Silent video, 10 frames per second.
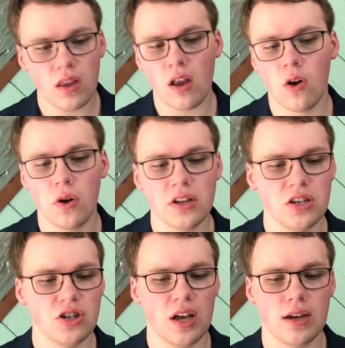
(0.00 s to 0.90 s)
going into
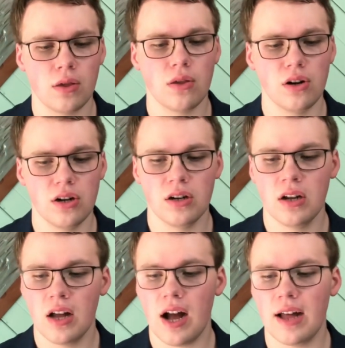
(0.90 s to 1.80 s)
July third,
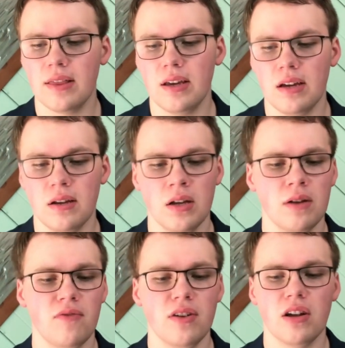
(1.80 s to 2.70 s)
uh, the
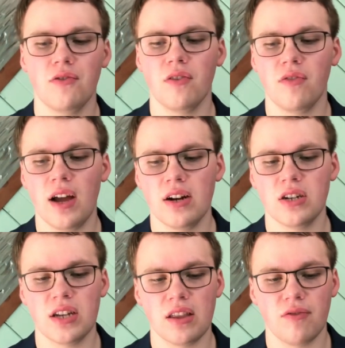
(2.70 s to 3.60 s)
Philadelphia Flyers
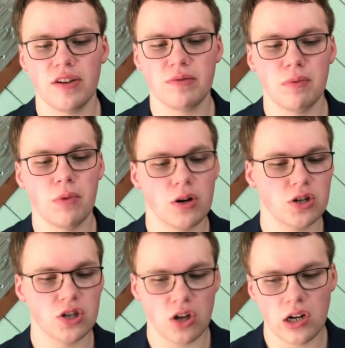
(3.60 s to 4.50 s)
signed defenseman Mark
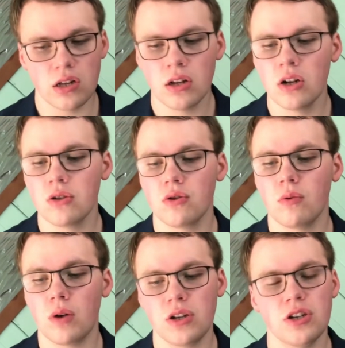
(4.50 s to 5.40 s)
Stahl to a
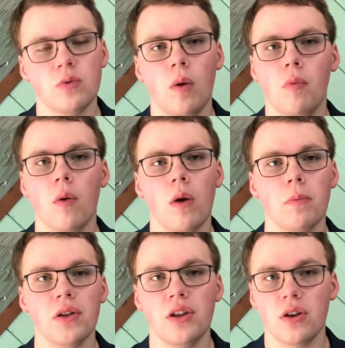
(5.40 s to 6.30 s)
one-year, one point one
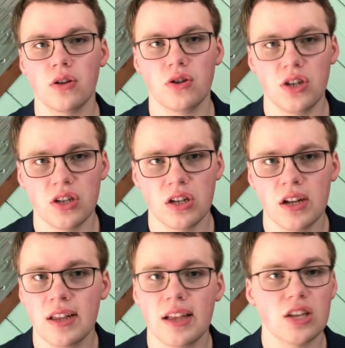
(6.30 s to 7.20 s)
million dollars deal.
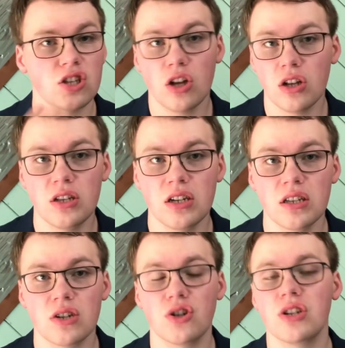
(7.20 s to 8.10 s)
That's a solid deal.
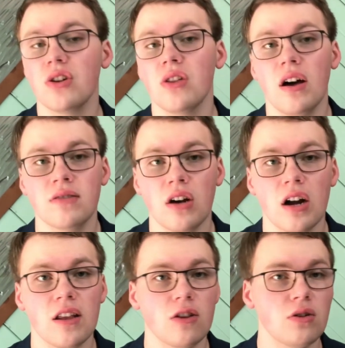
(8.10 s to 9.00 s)
There's still a lot of
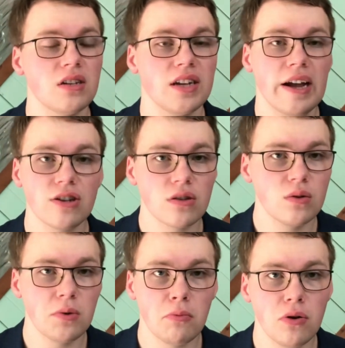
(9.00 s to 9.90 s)
talk that Tony DeAngelo will
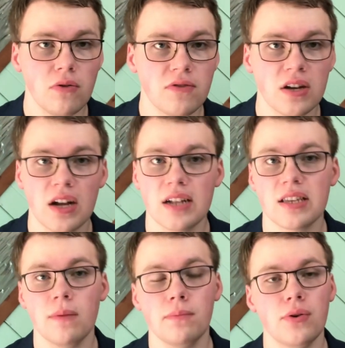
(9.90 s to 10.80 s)
be moved at
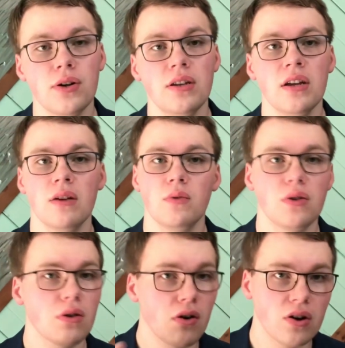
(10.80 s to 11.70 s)
some point. We
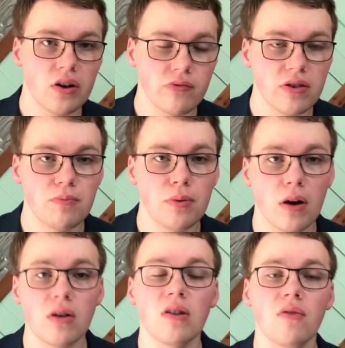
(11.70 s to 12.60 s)
already got rid of
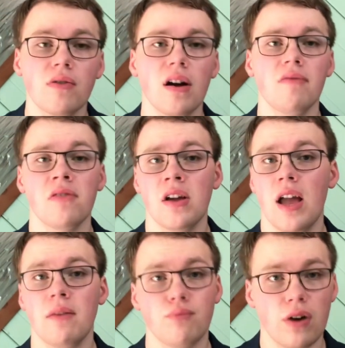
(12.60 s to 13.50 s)
Par Overov
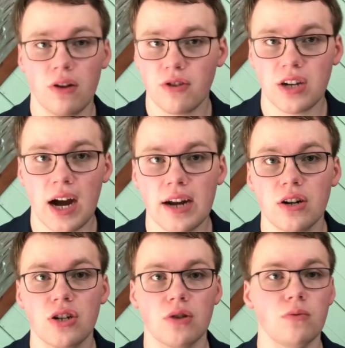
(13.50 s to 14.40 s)
and Braun retired,
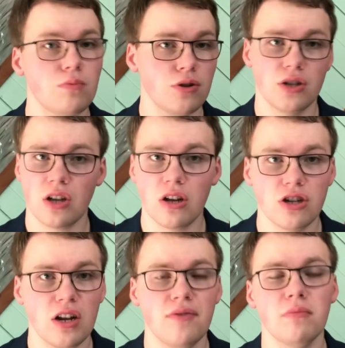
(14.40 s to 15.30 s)
so Stahl should
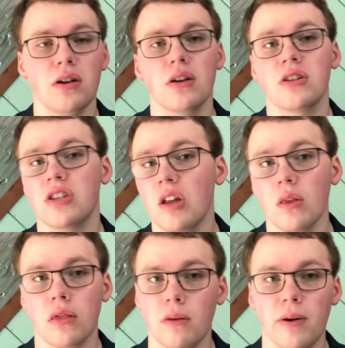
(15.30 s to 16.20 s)
definitely be a solid
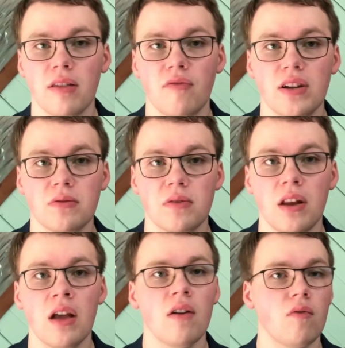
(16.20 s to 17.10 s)
third-pair defenseman
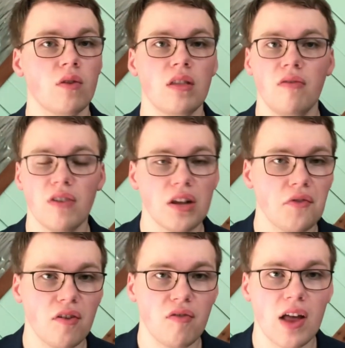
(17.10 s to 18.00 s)
for the
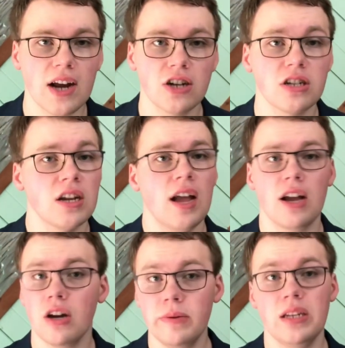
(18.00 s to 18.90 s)
Philadelphia Flyers and
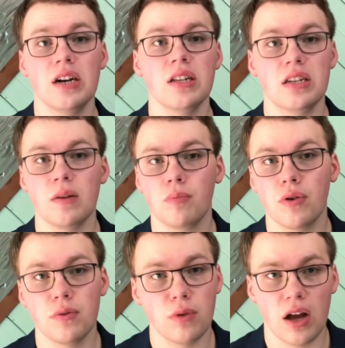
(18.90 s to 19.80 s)
could be dealt at some
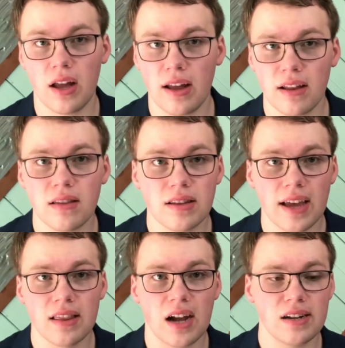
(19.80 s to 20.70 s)
point uh, at the
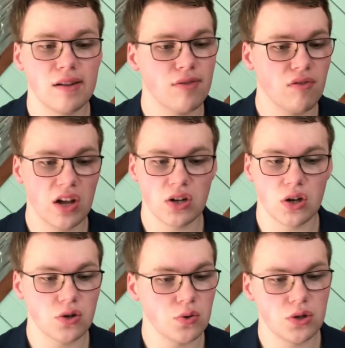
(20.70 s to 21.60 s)
deadline if the Flyers
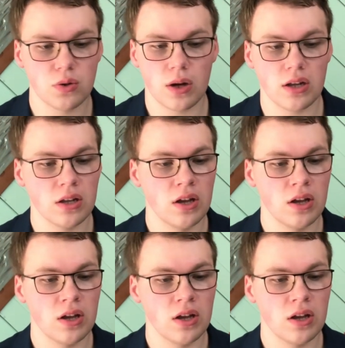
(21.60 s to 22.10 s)
aren't doing too well.